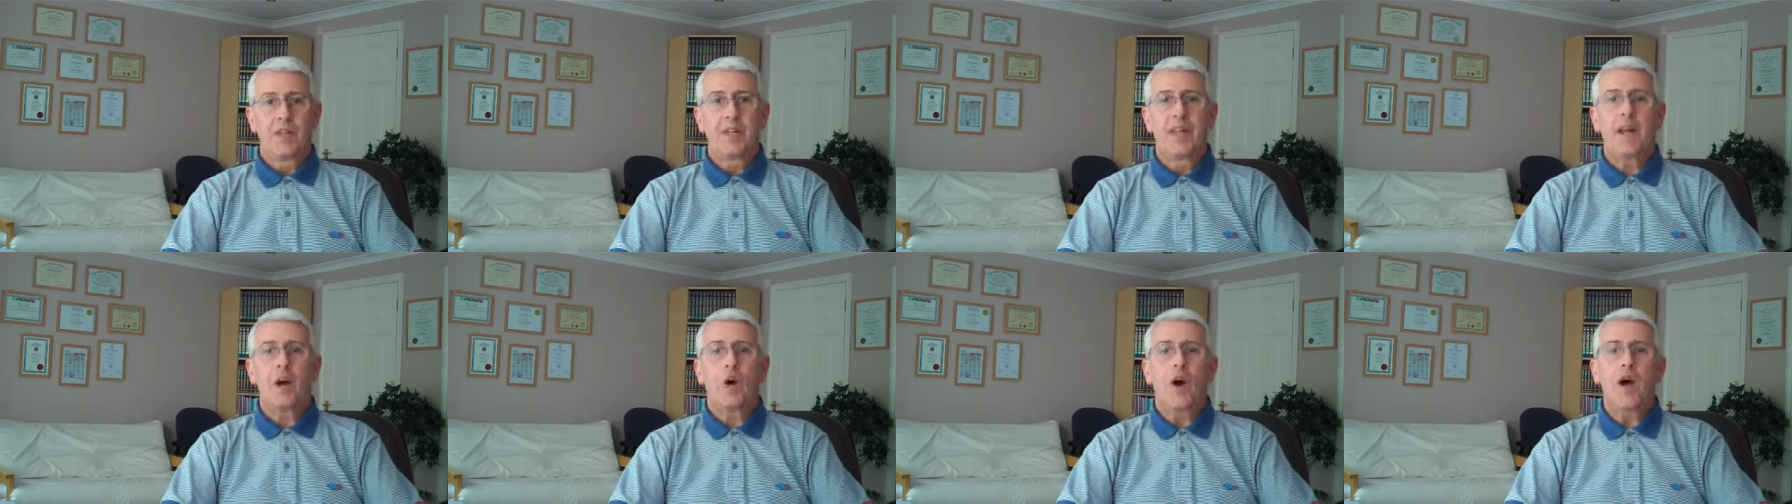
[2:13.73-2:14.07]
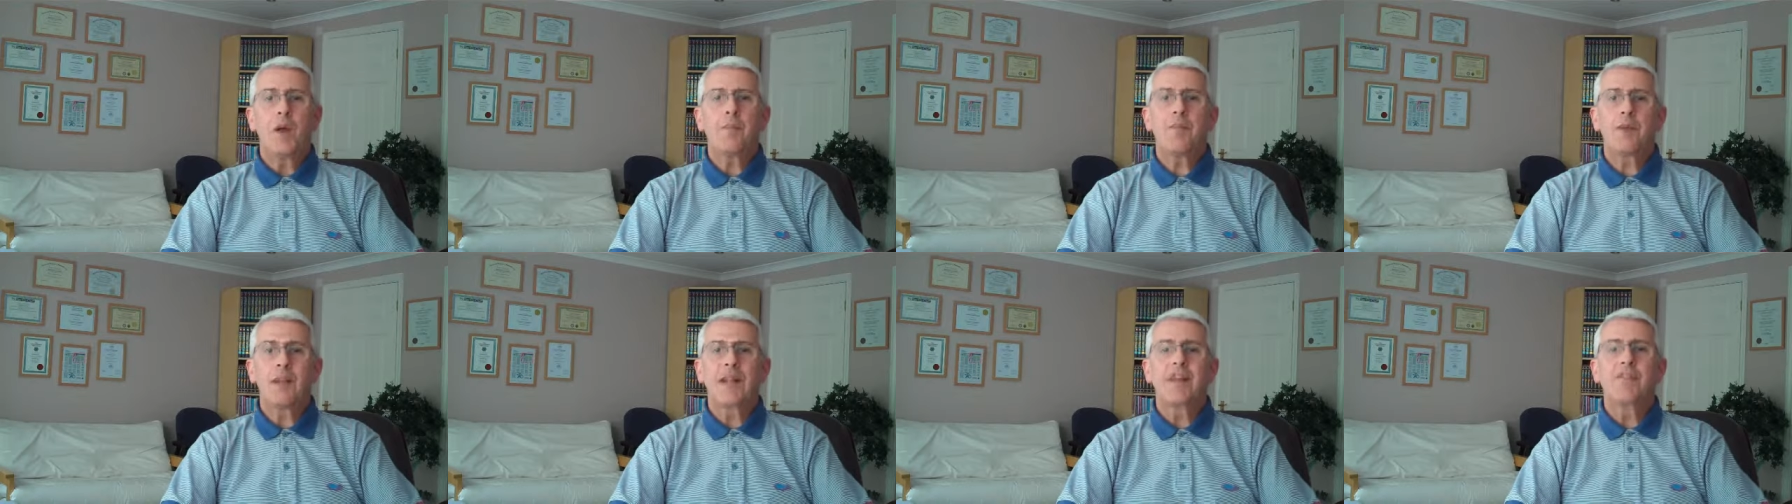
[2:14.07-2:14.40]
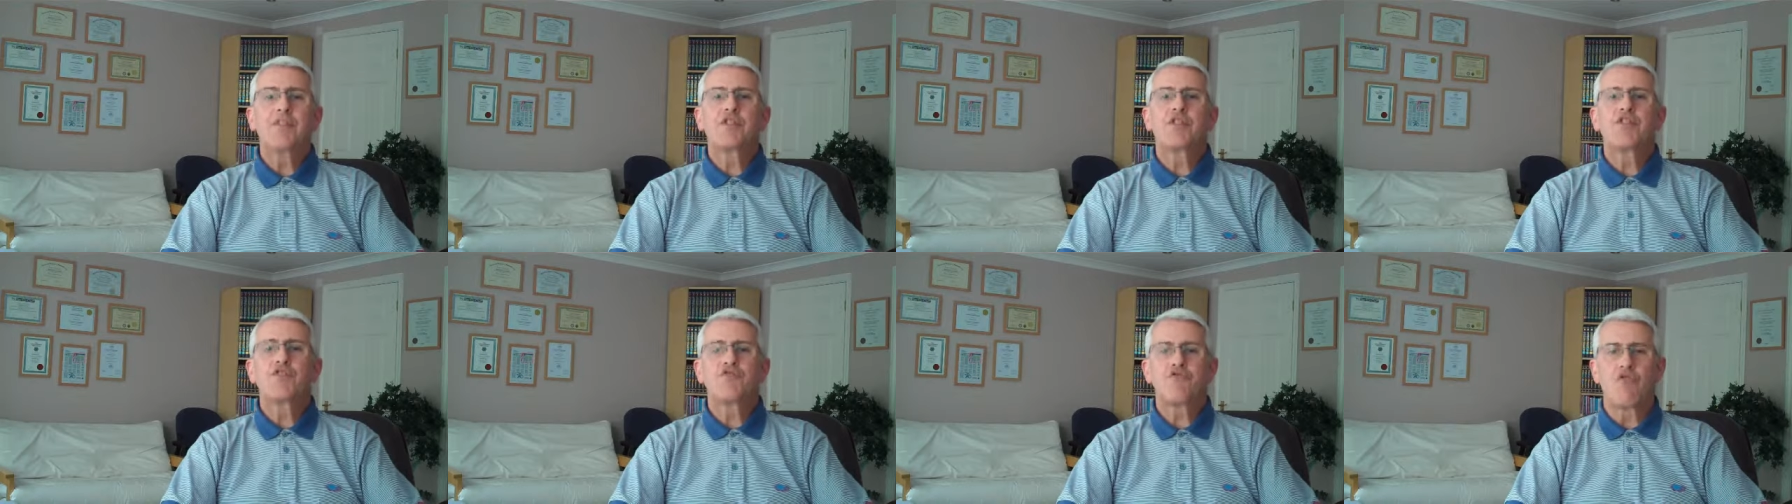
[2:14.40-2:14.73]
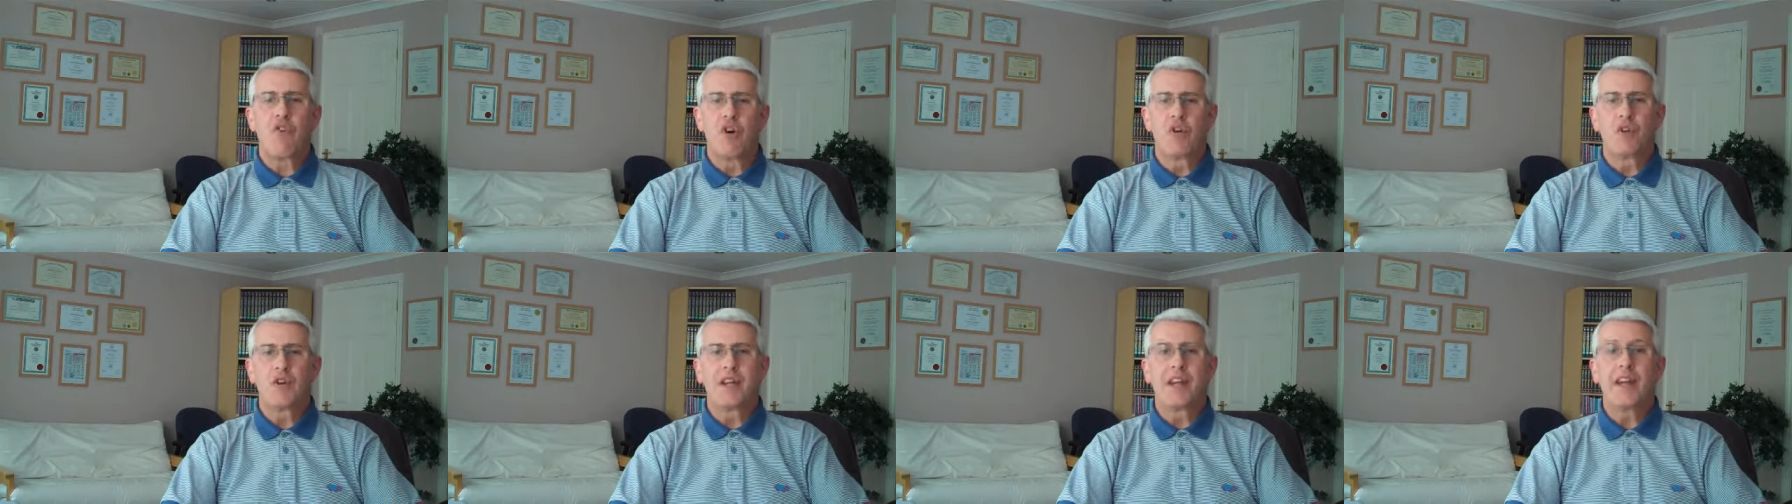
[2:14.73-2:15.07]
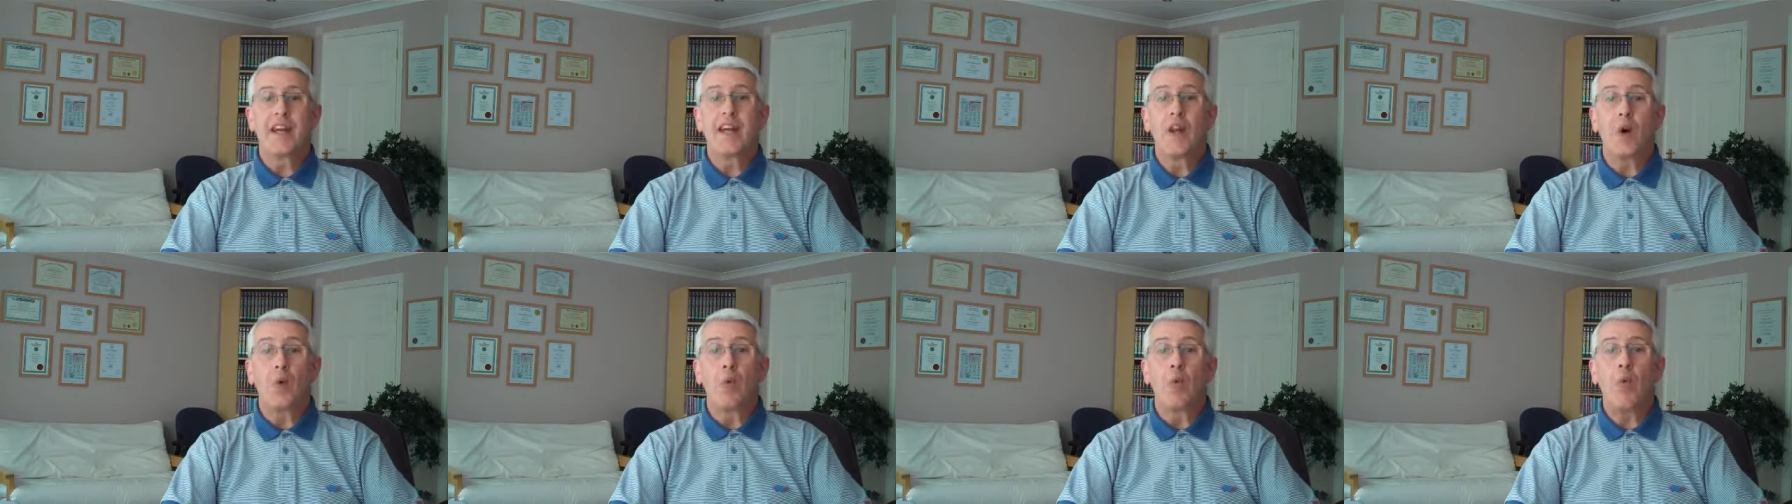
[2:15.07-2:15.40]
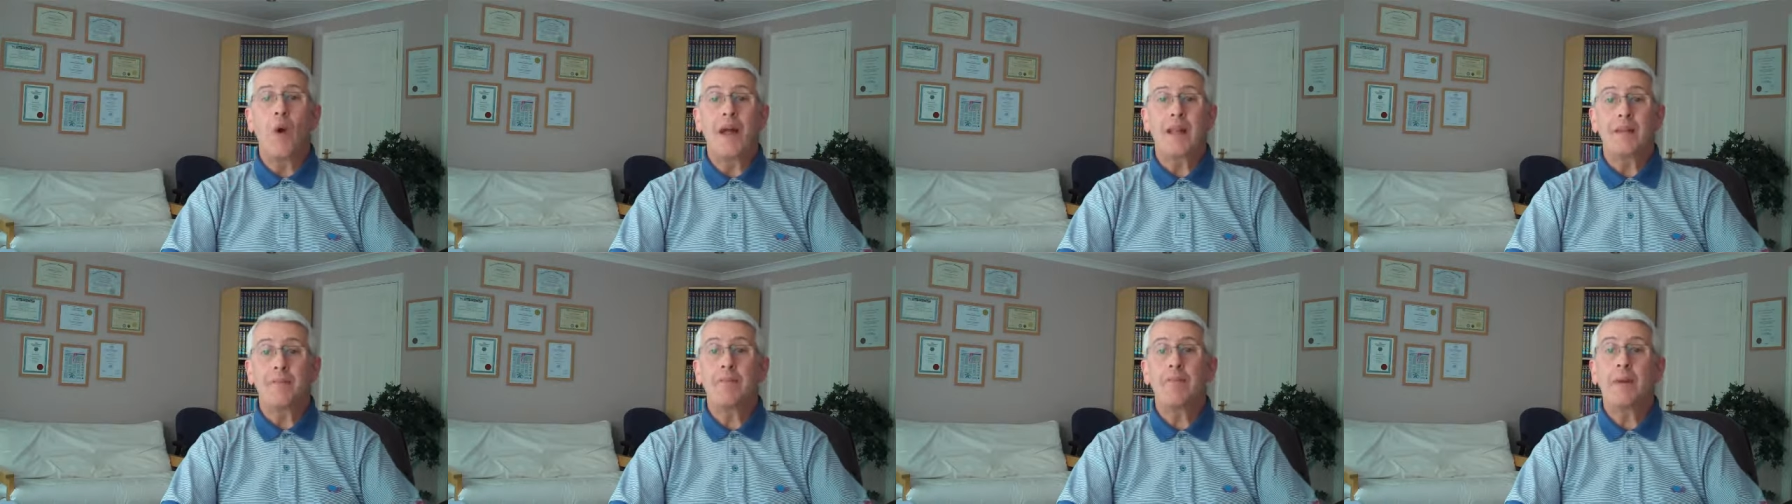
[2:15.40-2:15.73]
Now I believe strongly in a
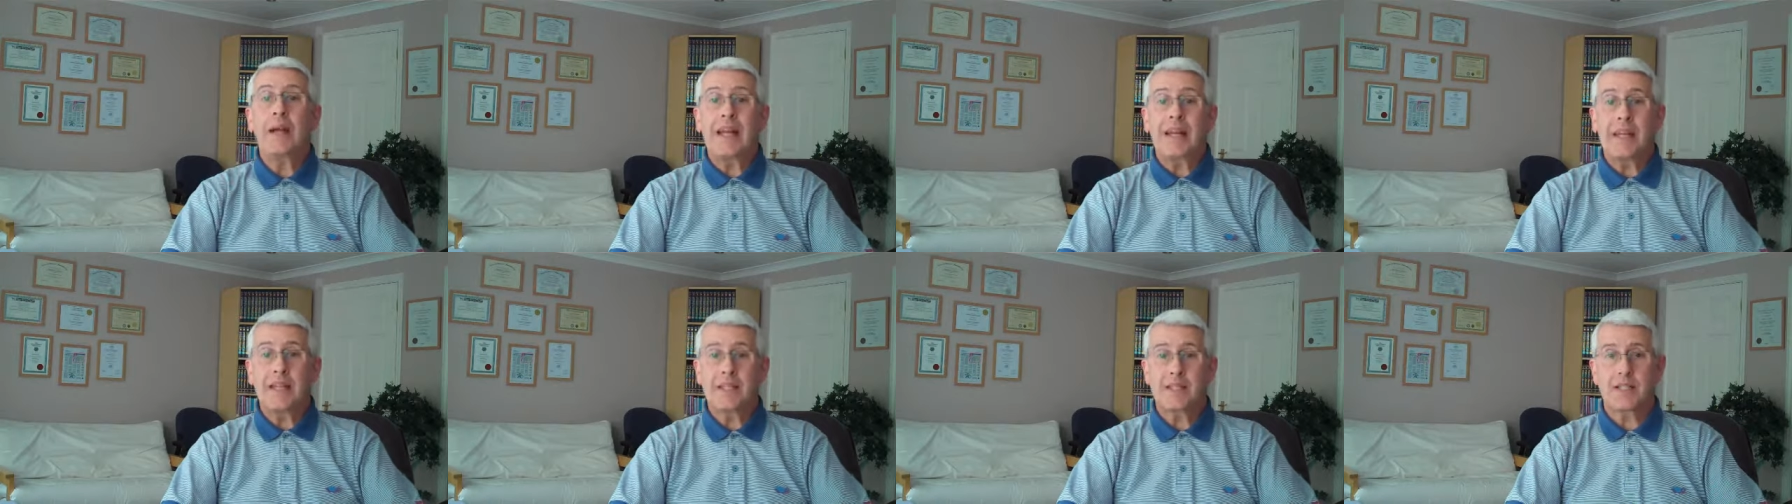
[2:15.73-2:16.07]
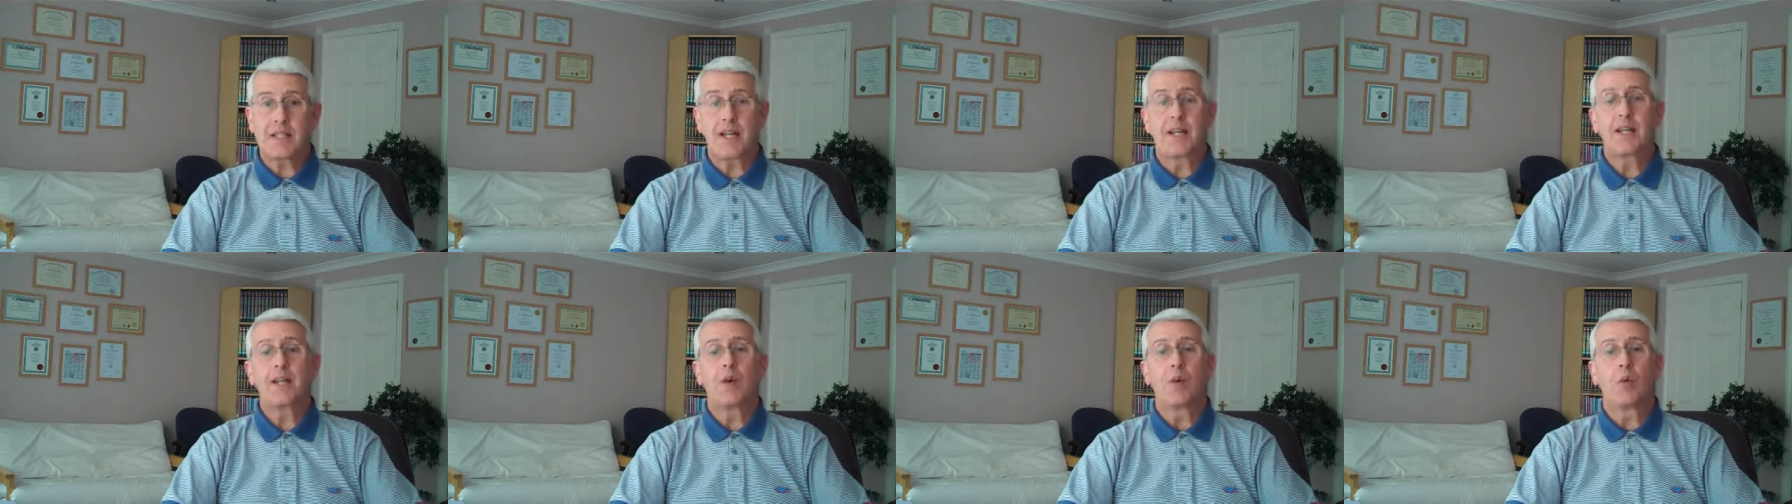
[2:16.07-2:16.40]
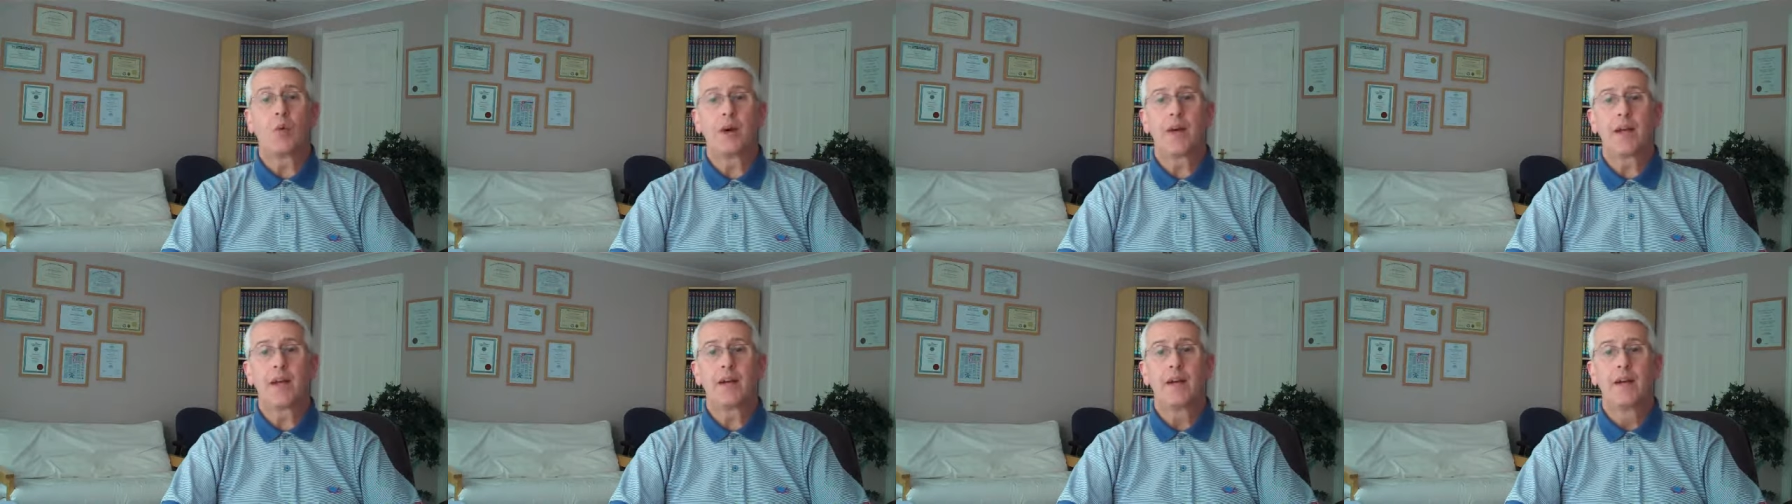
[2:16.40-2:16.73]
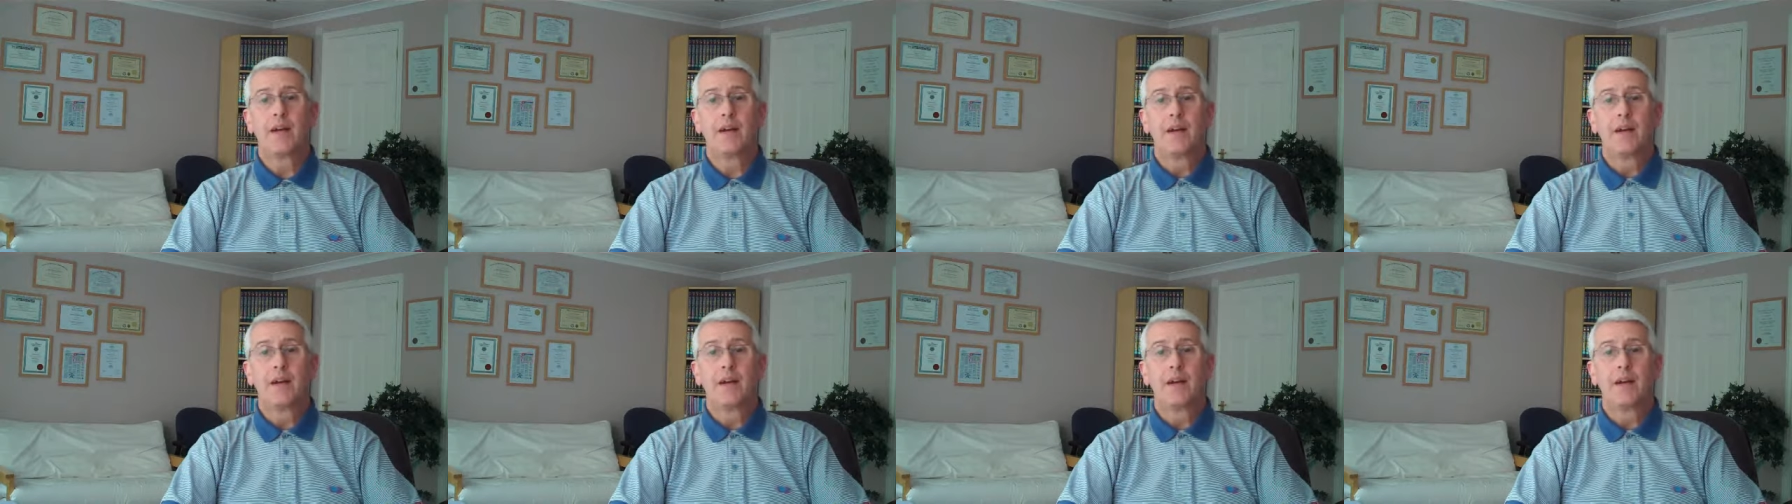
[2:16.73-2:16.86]
one-piece takeaway.